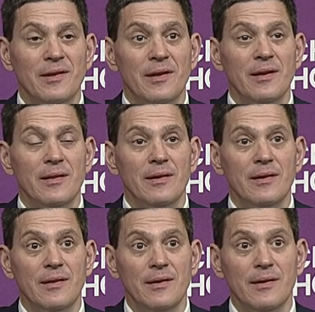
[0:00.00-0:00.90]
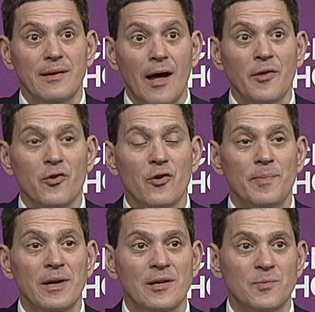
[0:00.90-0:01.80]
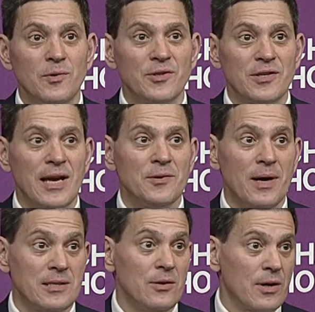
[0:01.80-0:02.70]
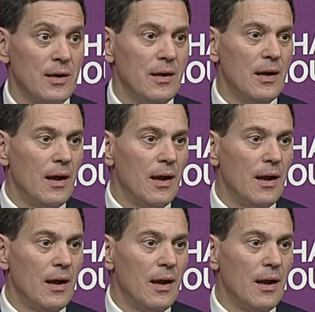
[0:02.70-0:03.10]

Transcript: the, the, the, the other Europeans would also say to us, look,